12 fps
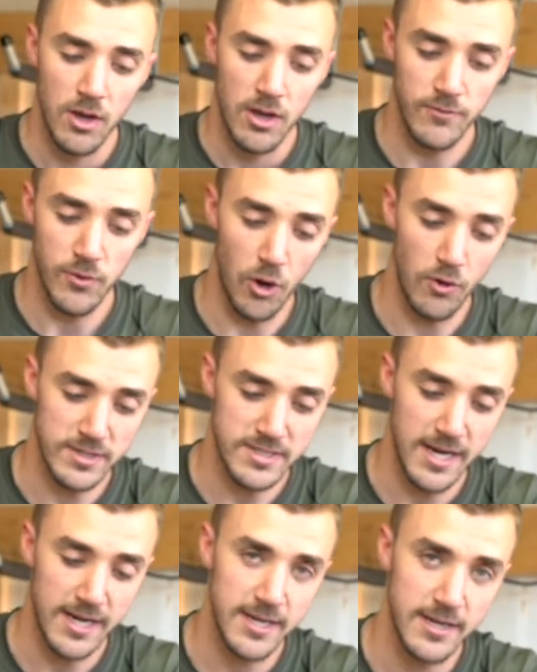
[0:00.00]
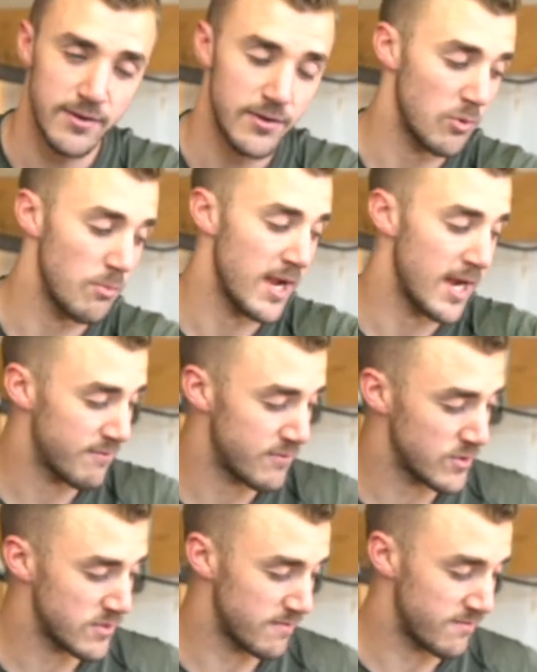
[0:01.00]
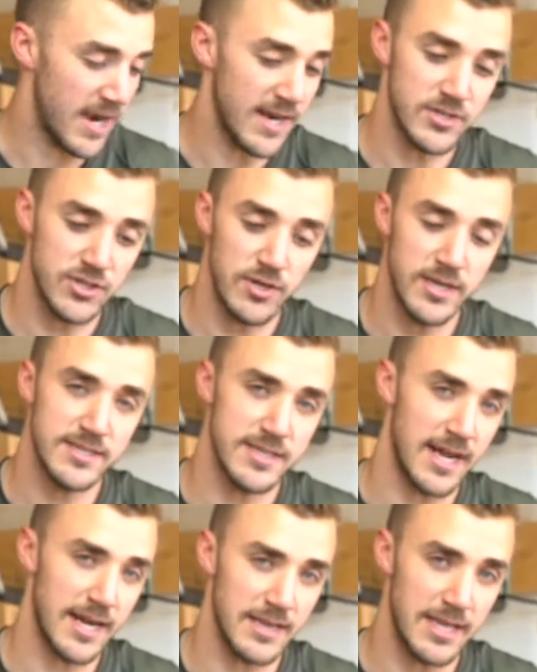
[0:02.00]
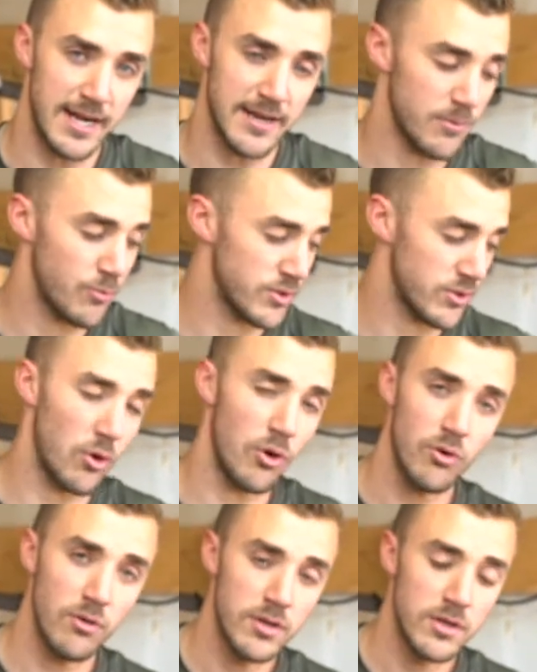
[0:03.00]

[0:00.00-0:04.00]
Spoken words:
If you over tighten it, you may have to do some fine tuning to kind of line it up with the hole.